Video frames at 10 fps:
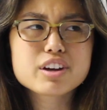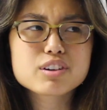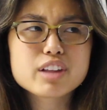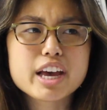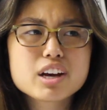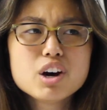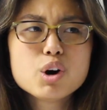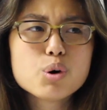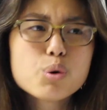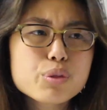there like,
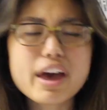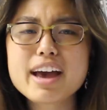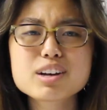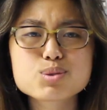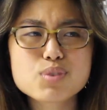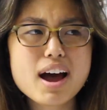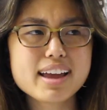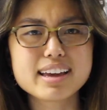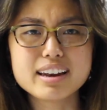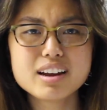who the heck is
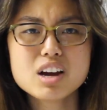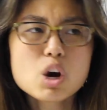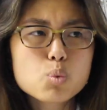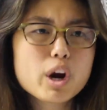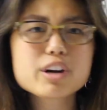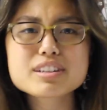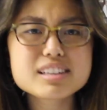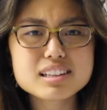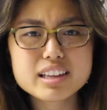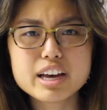Ryan? Where does
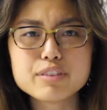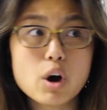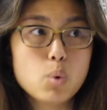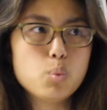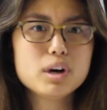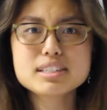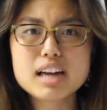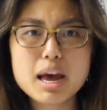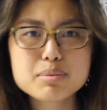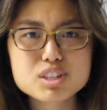he live? What
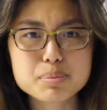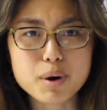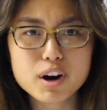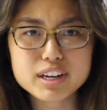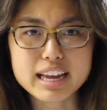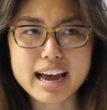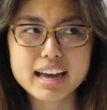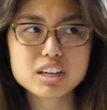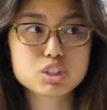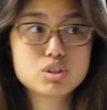time is the party
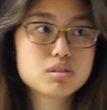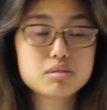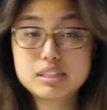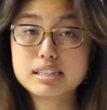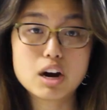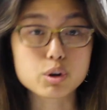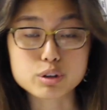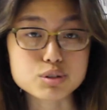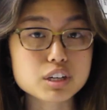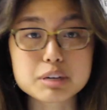at? Are
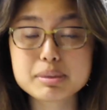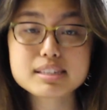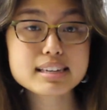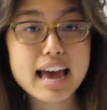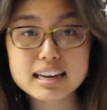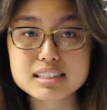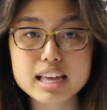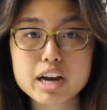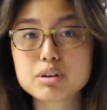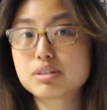there gonna be snacks
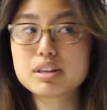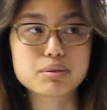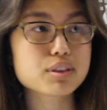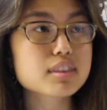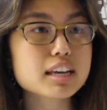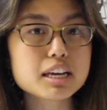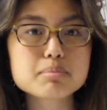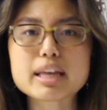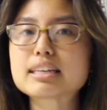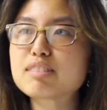there? Is there a
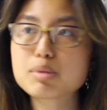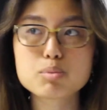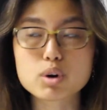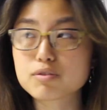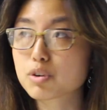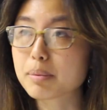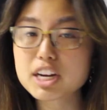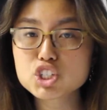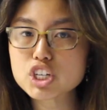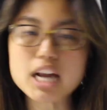theme? Like, give me more
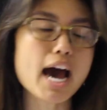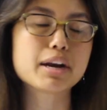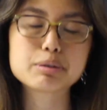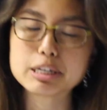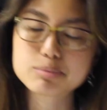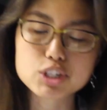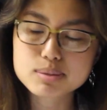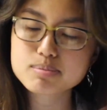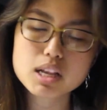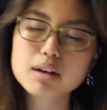information. I don't know.
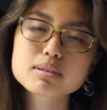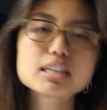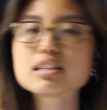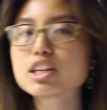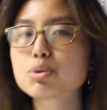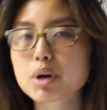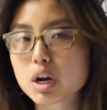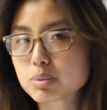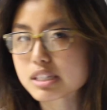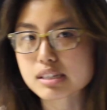Just continuing on with the